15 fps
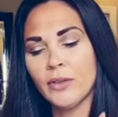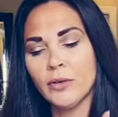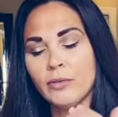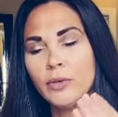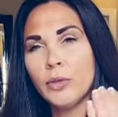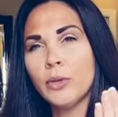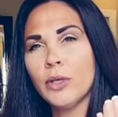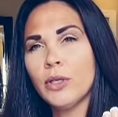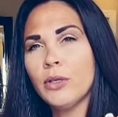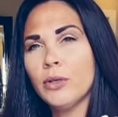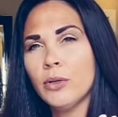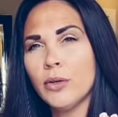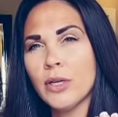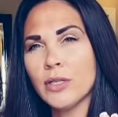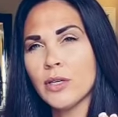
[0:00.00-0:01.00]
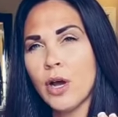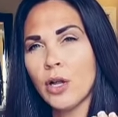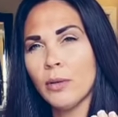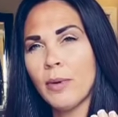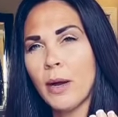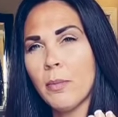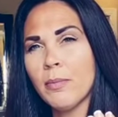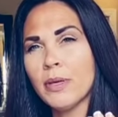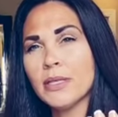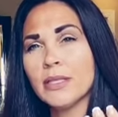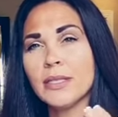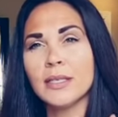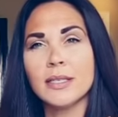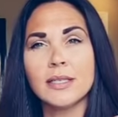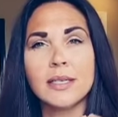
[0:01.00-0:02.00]
They're viewing you as all about
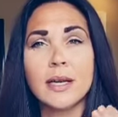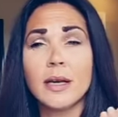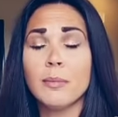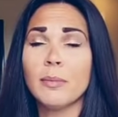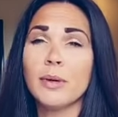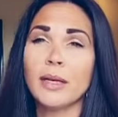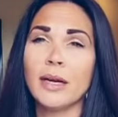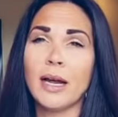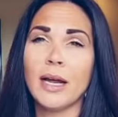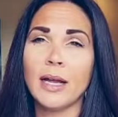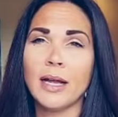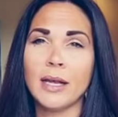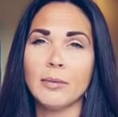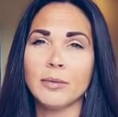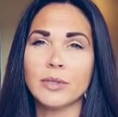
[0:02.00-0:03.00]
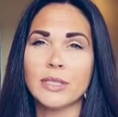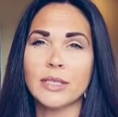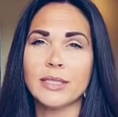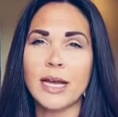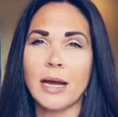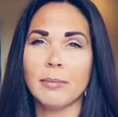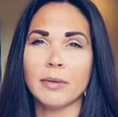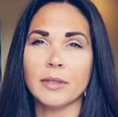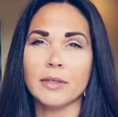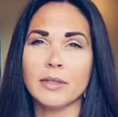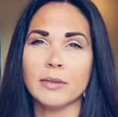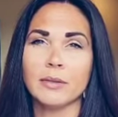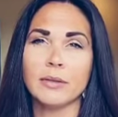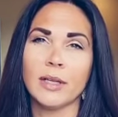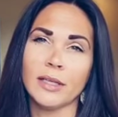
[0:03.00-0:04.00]
business, but not able to tap
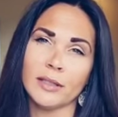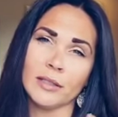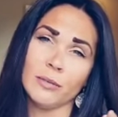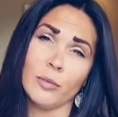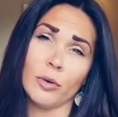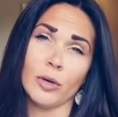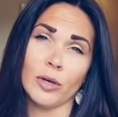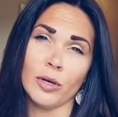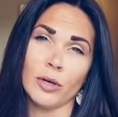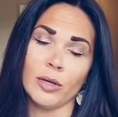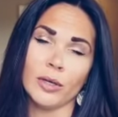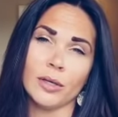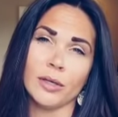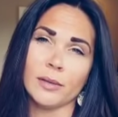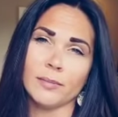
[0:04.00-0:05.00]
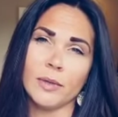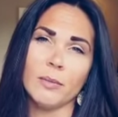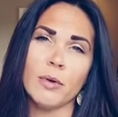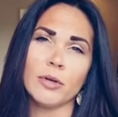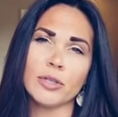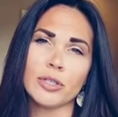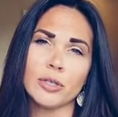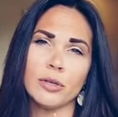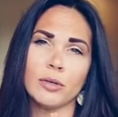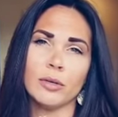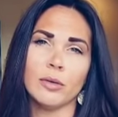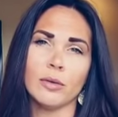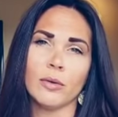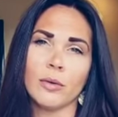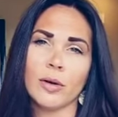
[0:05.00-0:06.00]
into like the more
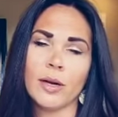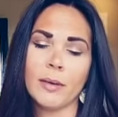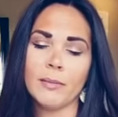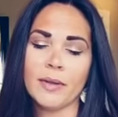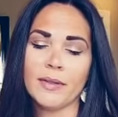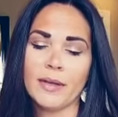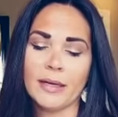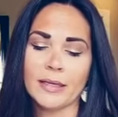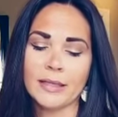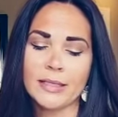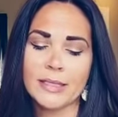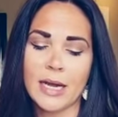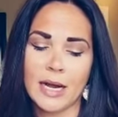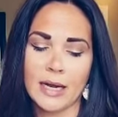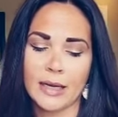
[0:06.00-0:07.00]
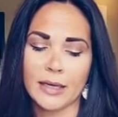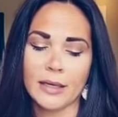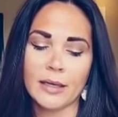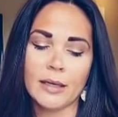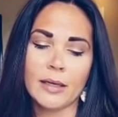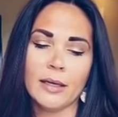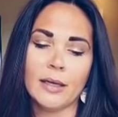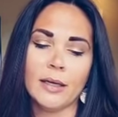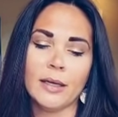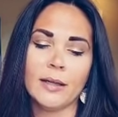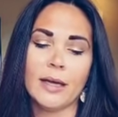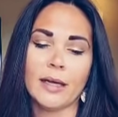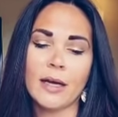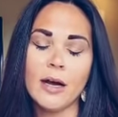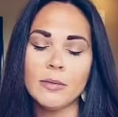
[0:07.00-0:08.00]
emotional or empathetic side
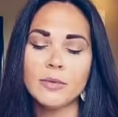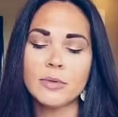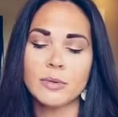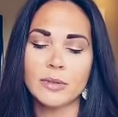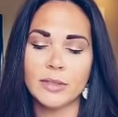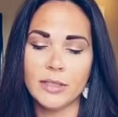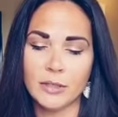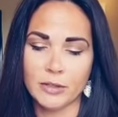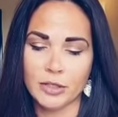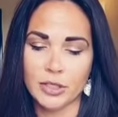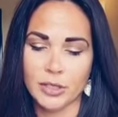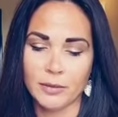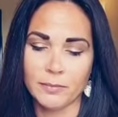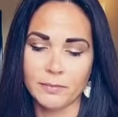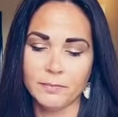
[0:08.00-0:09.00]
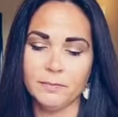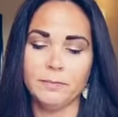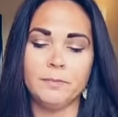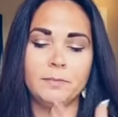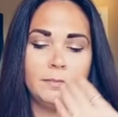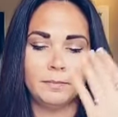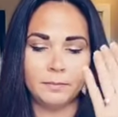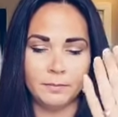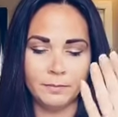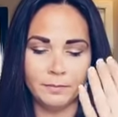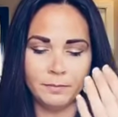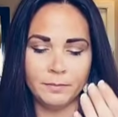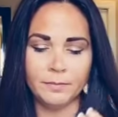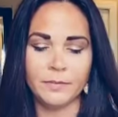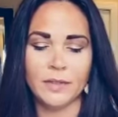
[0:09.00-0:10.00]
that comes with leadership.
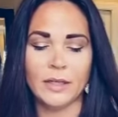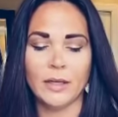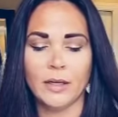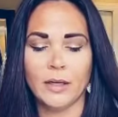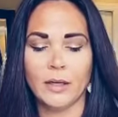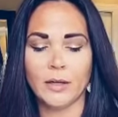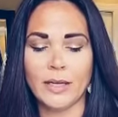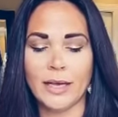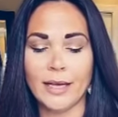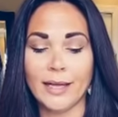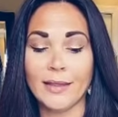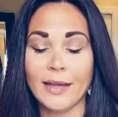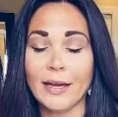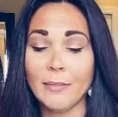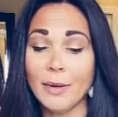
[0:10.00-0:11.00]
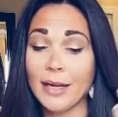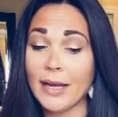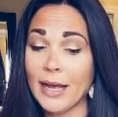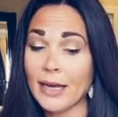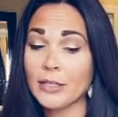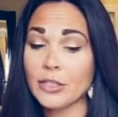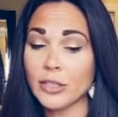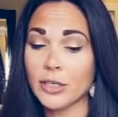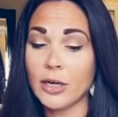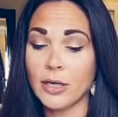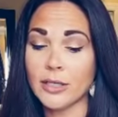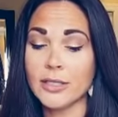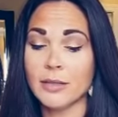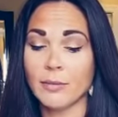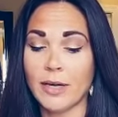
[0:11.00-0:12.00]
Okay, and that might actually
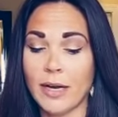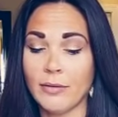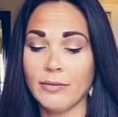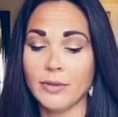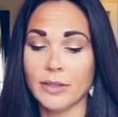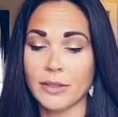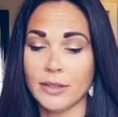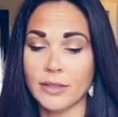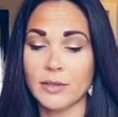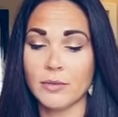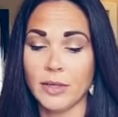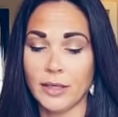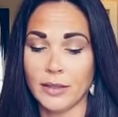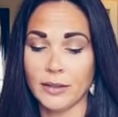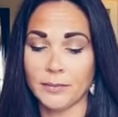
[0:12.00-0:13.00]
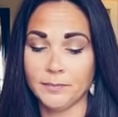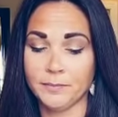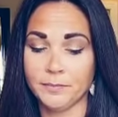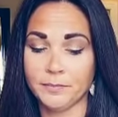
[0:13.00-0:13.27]
cause some conflict this week